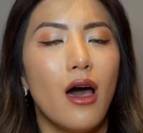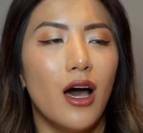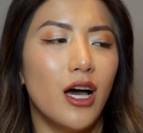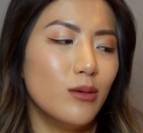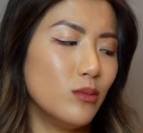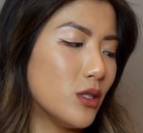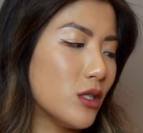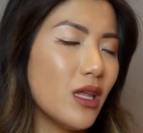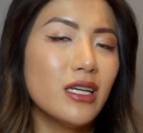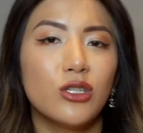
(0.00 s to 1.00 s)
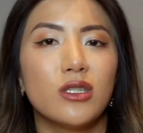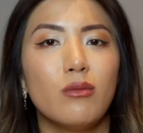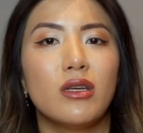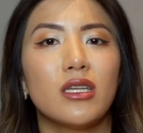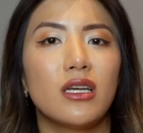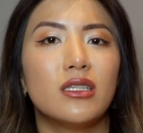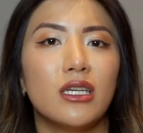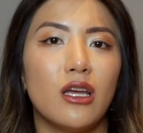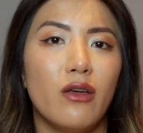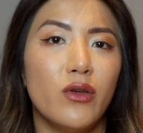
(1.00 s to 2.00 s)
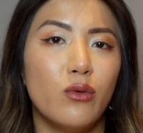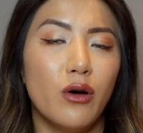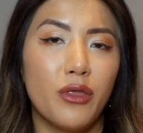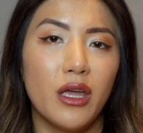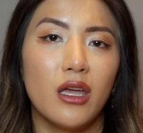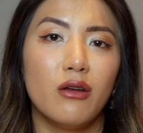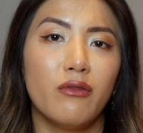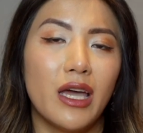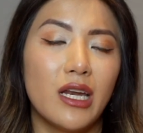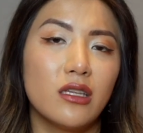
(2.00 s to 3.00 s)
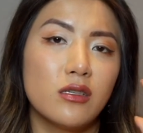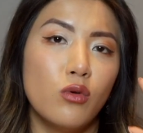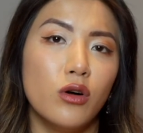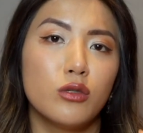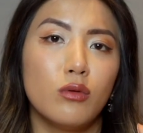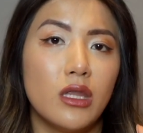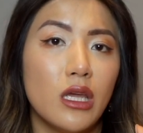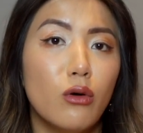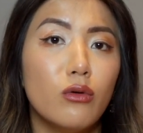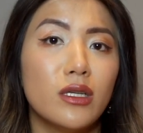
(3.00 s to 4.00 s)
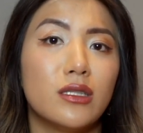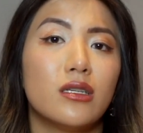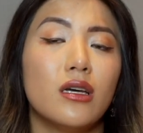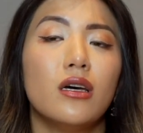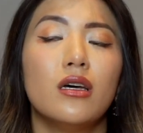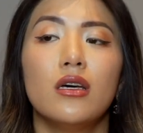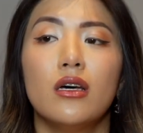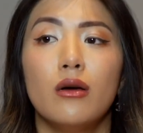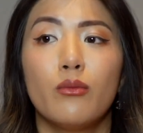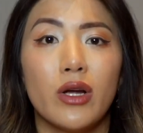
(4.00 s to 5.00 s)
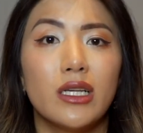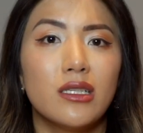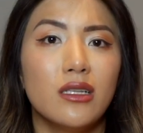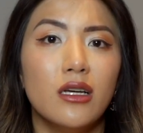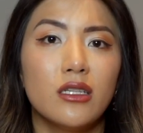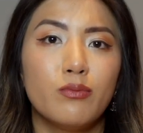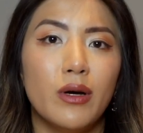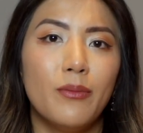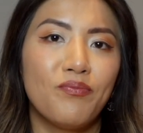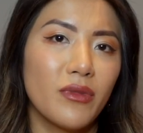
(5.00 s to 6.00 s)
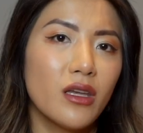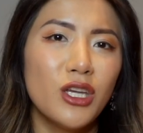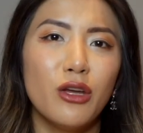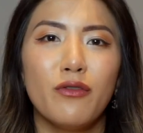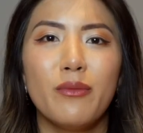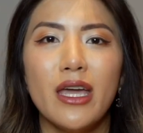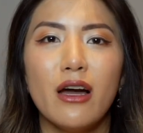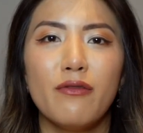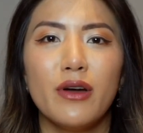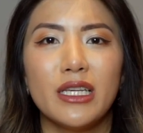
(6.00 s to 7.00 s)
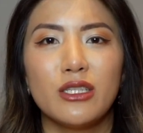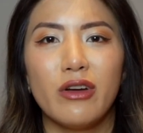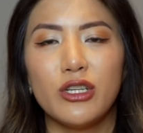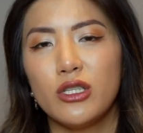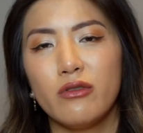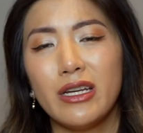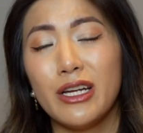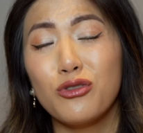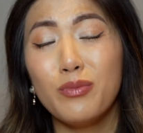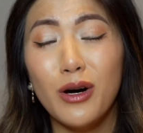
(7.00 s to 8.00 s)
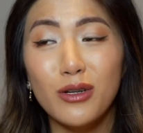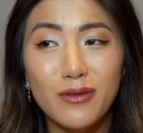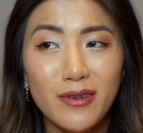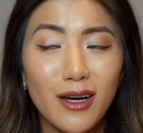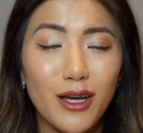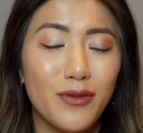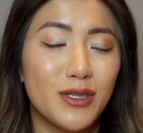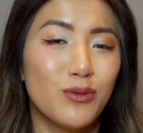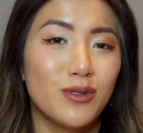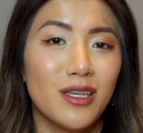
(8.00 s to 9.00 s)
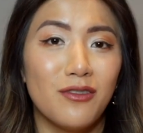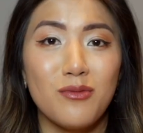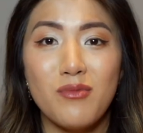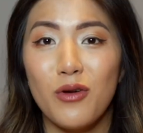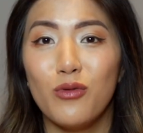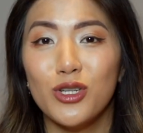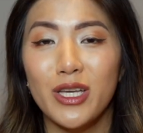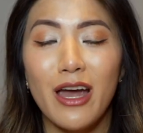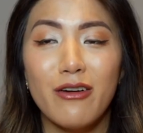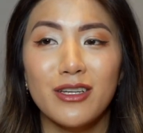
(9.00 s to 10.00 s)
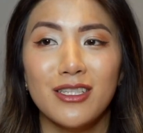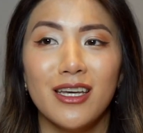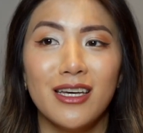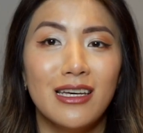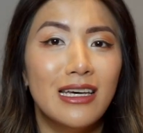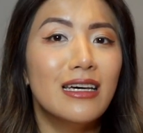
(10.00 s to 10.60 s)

Um, so that's just something to consider if you are thinking of getting this watch with the Oyster bracelet, but you know, for me, I find that scratches are a natural part of life. It's what's giving my watch character.